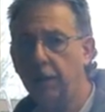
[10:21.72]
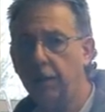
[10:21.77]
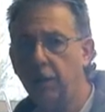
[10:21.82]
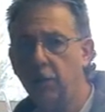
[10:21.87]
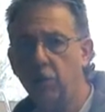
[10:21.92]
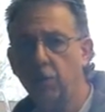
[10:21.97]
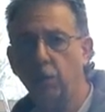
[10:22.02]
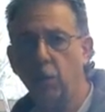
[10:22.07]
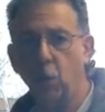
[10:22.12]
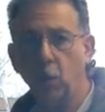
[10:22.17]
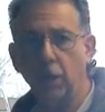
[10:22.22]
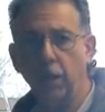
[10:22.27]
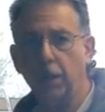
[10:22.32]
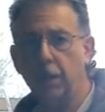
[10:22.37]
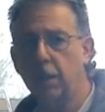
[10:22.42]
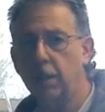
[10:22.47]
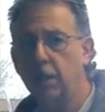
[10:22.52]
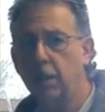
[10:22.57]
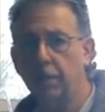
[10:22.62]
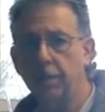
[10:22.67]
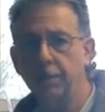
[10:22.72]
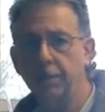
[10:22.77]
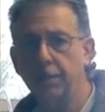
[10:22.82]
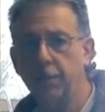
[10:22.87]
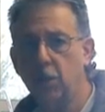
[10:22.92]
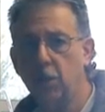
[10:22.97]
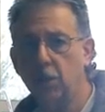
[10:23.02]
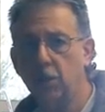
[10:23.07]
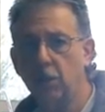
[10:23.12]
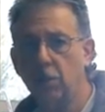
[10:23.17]
There's more to come.
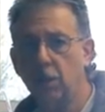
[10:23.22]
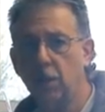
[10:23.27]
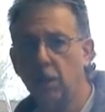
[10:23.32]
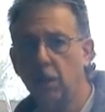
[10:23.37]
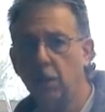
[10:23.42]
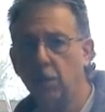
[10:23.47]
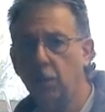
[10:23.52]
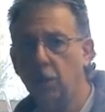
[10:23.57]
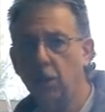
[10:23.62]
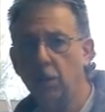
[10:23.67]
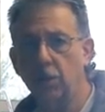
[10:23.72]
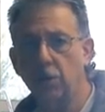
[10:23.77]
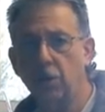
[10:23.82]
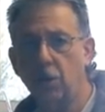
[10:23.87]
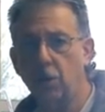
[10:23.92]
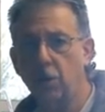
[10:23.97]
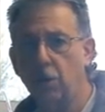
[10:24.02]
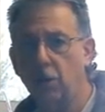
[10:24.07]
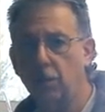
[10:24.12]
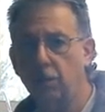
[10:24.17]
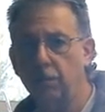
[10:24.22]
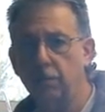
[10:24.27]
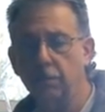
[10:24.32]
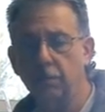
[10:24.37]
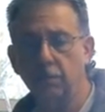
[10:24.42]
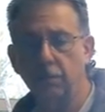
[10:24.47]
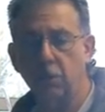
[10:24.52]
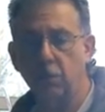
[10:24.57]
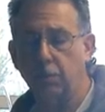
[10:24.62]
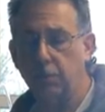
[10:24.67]
This uh, We're going to start,
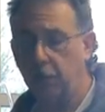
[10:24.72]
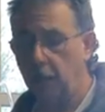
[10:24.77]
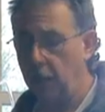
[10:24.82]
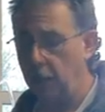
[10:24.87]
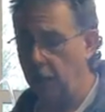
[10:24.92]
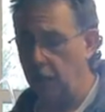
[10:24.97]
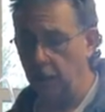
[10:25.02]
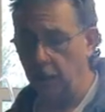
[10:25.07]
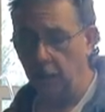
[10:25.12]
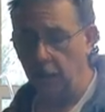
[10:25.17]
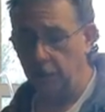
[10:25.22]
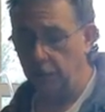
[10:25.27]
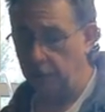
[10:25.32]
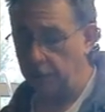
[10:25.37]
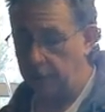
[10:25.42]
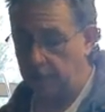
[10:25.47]
uh, I